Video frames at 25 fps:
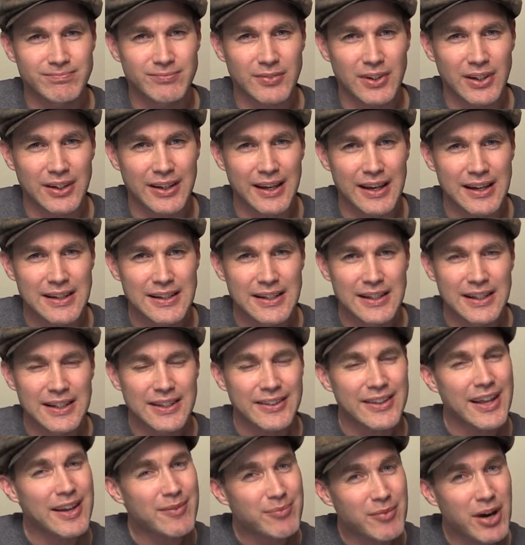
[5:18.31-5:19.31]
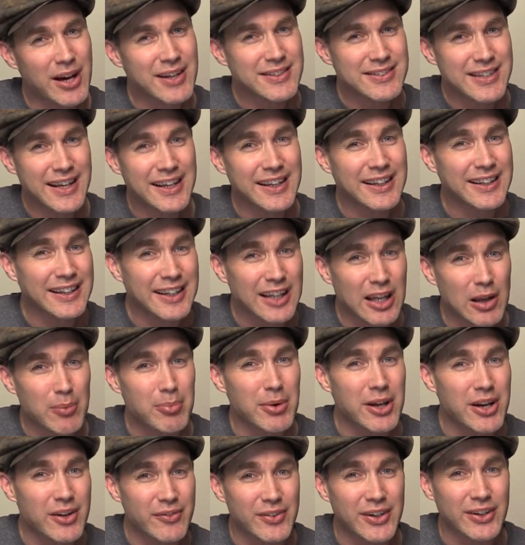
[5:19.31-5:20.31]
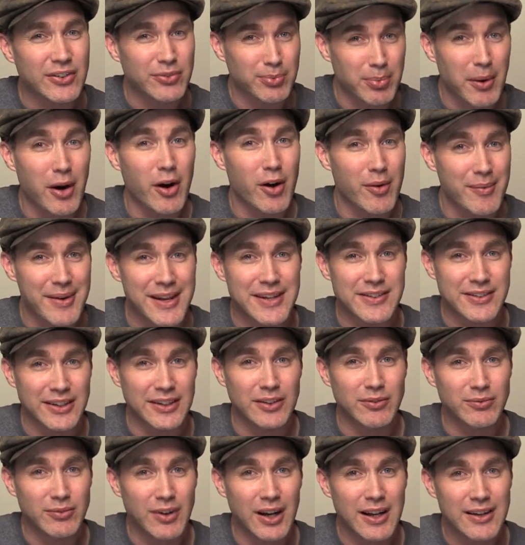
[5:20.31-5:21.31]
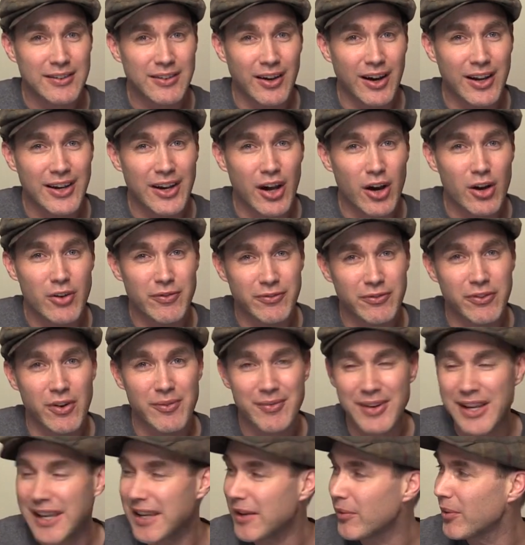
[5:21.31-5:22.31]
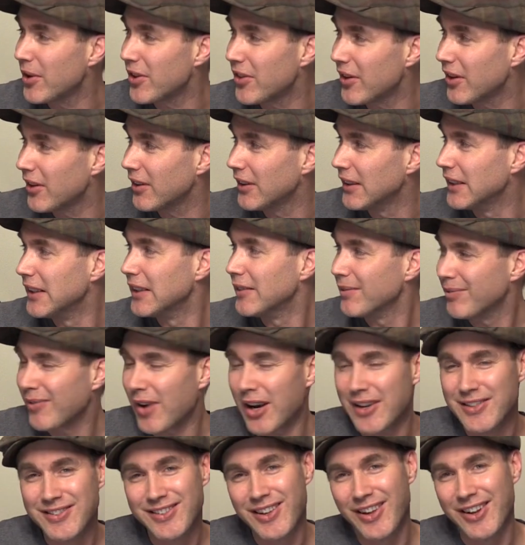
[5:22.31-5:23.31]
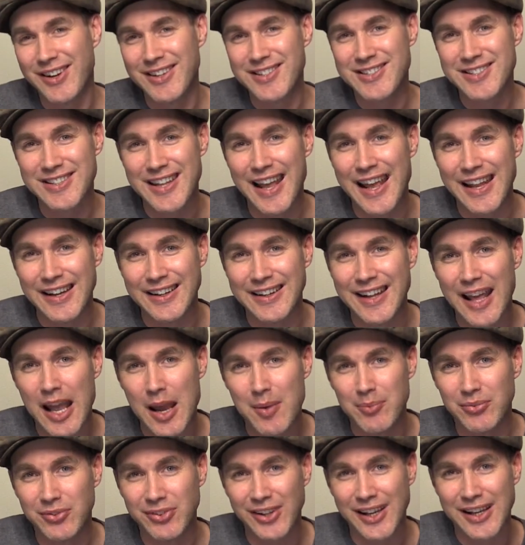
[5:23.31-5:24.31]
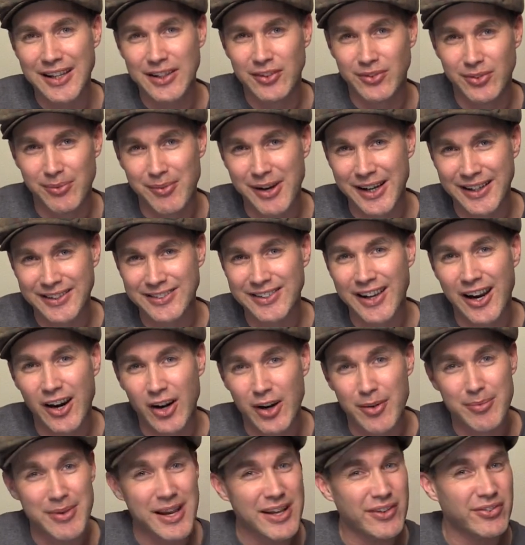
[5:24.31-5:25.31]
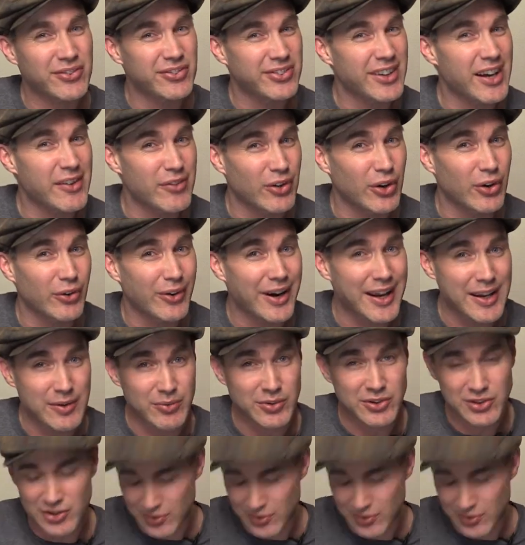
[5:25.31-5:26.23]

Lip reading: Okay? That might take a little bit of experimenting, right? I know for me with my kind of standard amp settings and my guitar on about 7 or 8, which